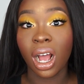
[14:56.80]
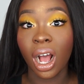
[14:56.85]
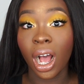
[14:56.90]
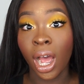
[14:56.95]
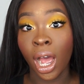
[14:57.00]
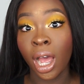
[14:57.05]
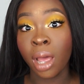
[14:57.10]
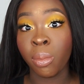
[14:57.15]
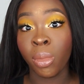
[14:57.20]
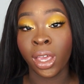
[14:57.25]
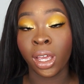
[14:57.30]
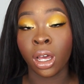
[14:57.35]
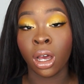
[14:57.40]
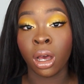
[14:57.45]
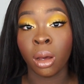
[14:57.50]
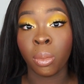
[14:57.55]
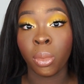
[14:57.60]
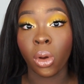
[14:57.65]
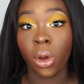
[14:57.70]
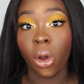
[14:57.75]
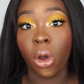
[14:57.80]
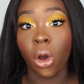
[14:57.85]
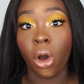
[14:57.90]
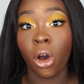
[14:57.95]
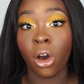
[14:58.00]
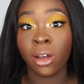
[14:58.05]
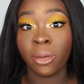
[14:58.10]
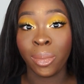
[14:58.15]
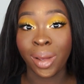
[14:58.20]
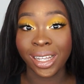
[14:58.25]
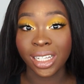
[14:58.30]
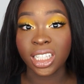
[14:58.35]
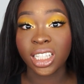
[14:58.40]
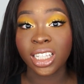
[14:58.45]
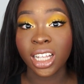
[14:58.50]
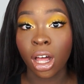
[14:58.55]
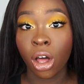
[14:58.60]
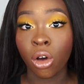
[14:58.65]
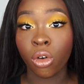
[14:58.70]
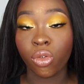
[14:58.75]
eye makeup on
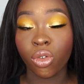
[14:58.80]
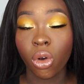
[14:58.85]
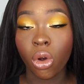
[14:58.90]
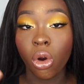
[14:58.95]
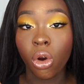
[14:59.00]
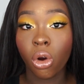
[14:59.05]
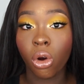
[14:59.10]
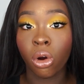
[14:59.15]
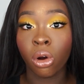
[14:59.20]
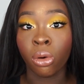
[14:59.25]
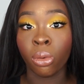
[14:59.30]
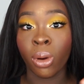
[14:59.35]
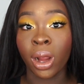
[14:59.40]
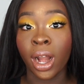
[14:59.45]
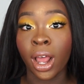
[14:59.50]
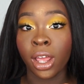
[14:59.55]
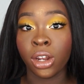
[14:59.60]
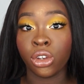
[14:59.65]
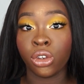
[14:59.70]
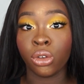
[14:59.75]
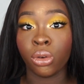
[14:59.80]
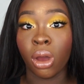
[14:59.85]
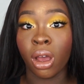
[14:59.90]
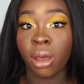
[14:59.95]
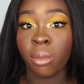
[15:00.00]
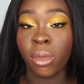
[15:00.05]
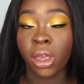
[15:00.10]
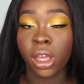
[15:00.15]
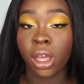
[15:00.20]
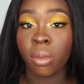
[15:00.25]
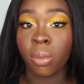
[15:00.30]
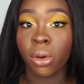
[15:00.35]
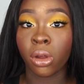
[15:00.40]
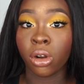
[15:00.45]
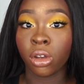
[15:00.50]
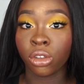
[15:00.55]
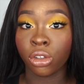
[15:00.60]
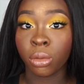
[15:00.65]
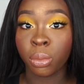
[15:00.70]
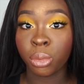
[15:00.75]
myself or when I do eye makeup on
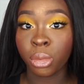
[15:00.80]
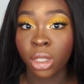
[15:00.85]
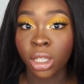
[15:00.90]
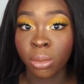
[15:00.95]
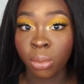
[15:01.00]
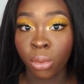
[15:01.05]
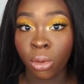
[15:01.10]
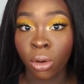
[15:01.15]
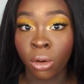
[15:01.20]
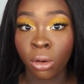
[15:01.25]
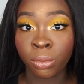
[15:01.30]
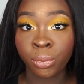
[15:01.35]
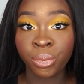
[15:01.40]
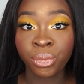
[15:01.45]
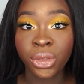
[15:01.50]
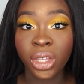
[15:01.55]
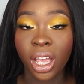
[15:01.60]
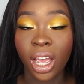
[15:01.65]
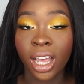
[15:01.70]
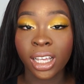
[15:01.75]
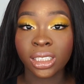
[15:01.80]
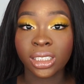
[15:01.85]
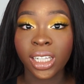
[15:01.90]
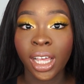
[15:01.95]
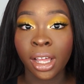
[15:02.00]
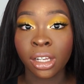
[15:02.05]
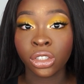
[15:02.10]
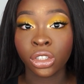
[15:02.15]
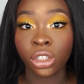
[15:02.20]
other people, I tend